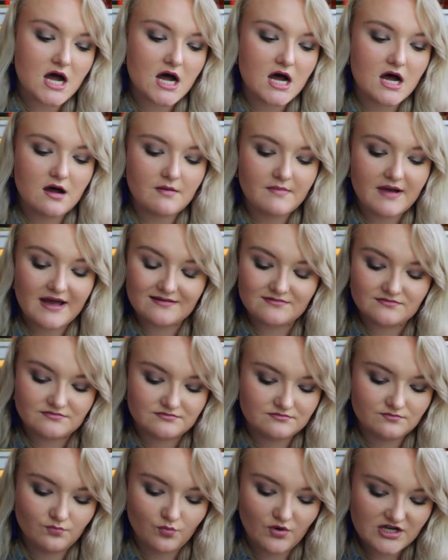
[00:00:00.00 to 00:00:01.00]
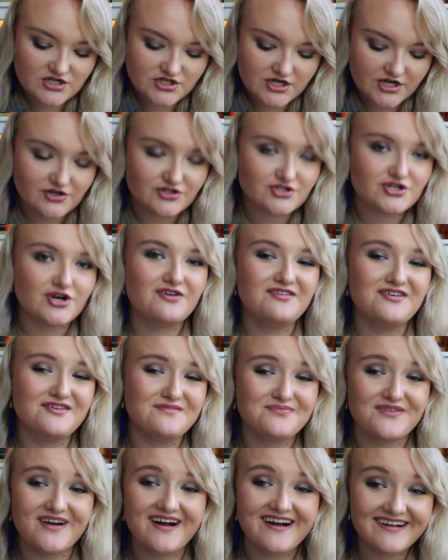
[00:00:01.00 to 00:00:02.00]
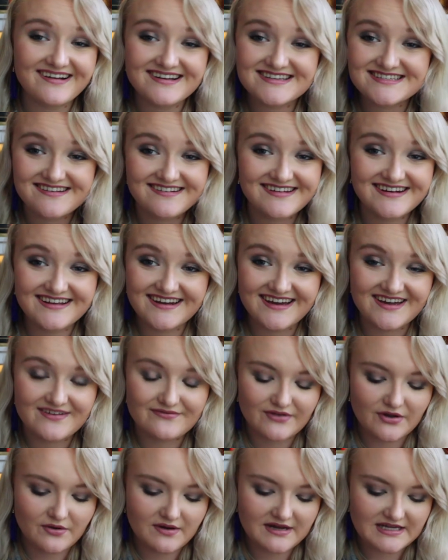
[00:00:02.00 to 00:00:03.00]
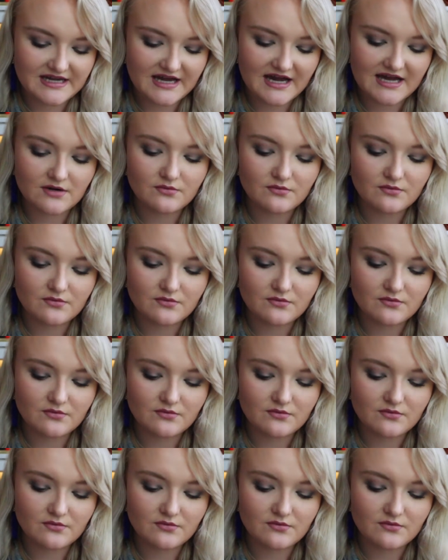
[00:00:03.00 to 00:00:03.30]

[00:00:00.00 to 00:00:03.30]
I wish I could show you progress on it. I have no idea.